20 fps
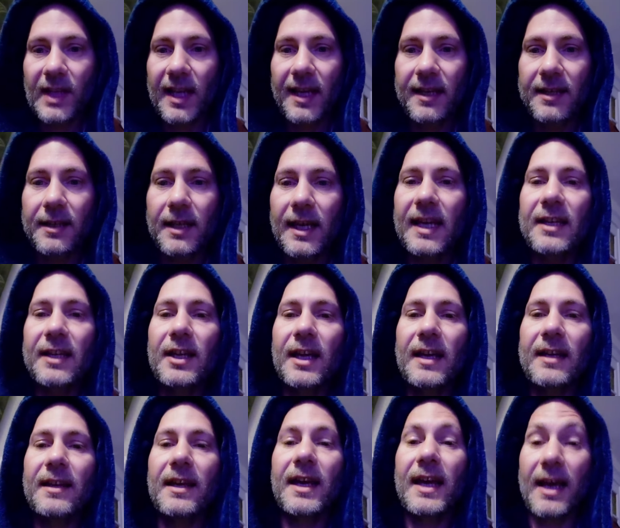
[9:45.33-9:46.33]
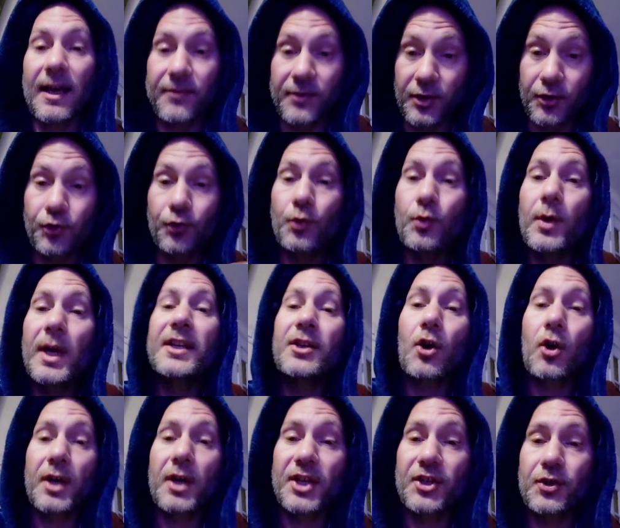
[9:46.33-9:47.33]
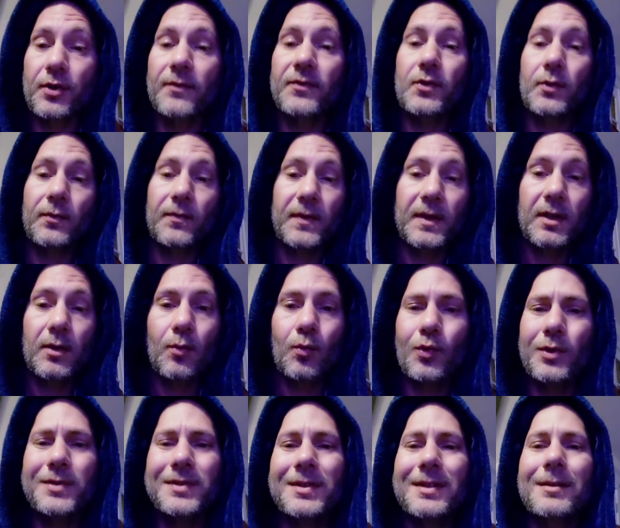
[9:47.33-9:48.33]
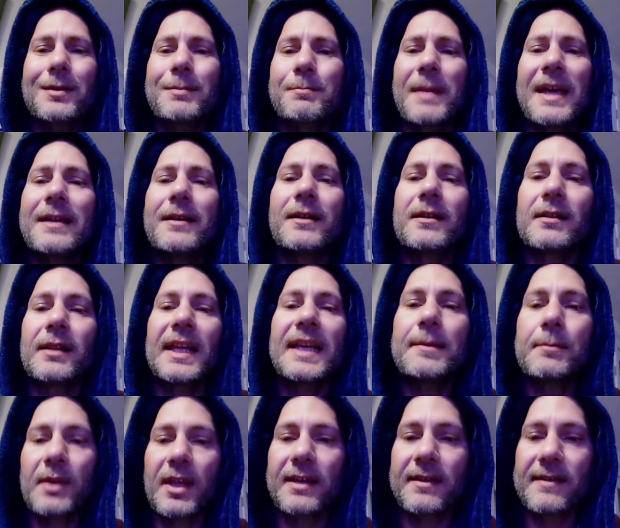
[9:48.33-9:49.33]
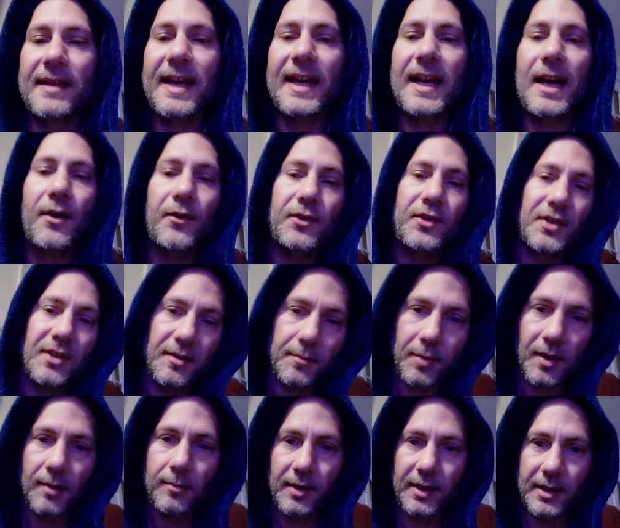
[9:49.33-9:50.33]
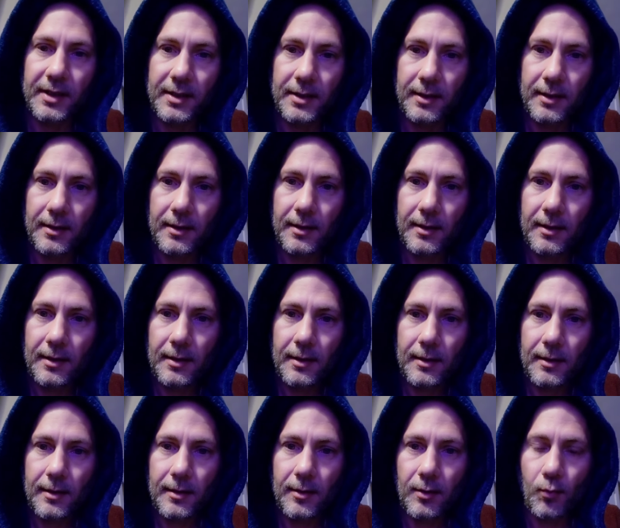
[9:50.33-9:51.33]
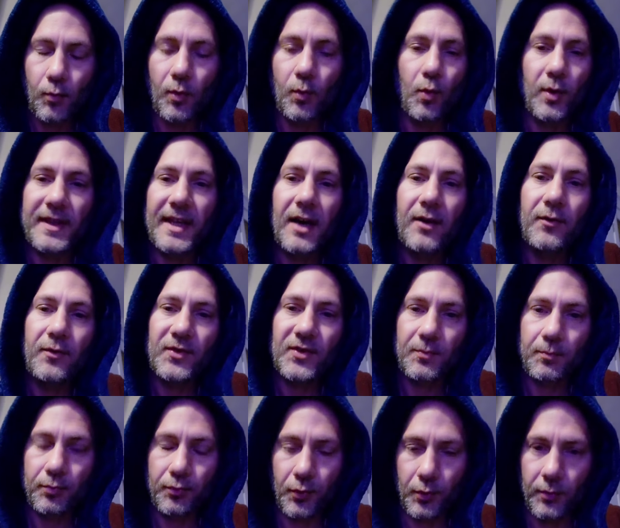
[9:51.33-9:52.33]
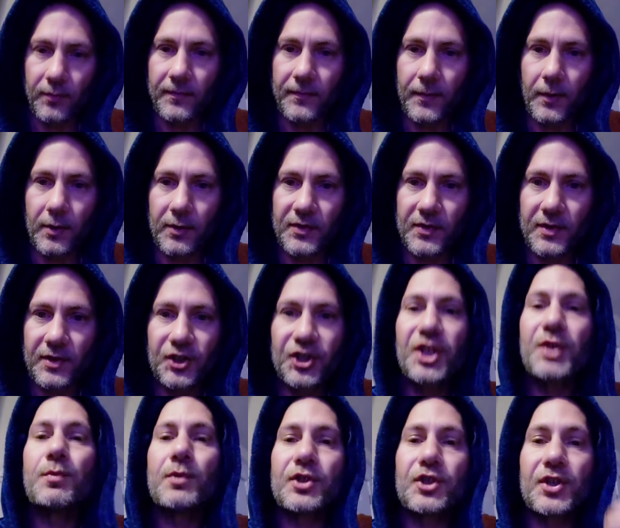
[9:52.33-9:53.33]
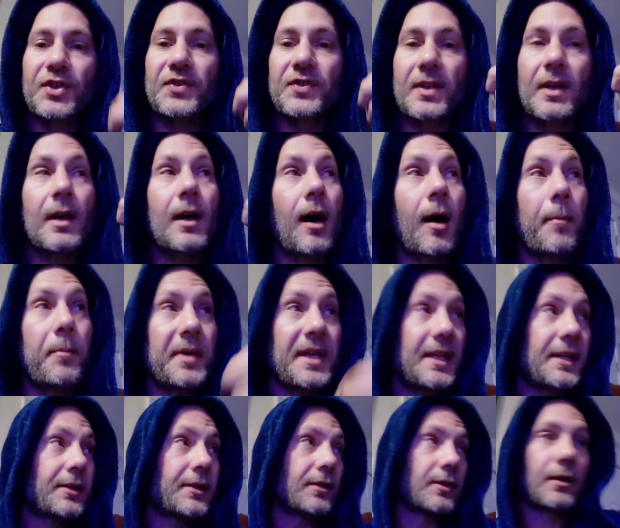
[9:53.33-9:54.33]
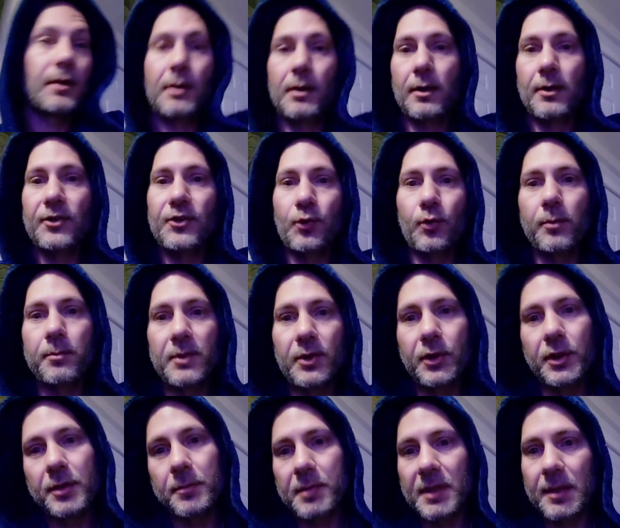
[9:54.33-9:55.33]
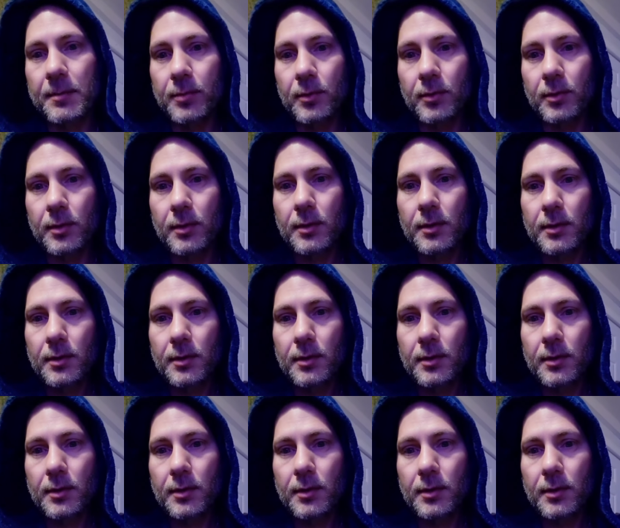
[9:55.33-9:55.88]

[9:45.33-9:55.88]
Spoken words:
And the true incarnation of Sophia wouldn't make a claim like that out into the public without proof first. She would just appear to a million people,